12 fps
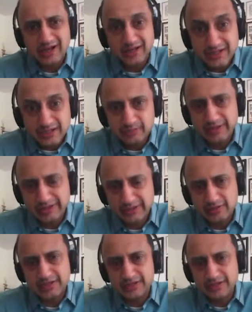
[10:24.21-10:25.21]

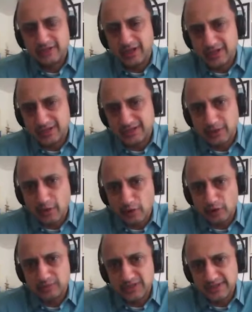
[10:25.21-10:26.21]
underpenetrated large
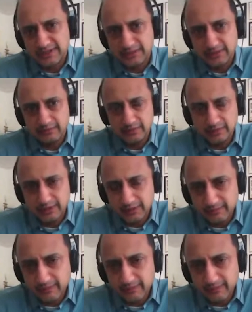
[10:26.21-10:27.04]
economies in the world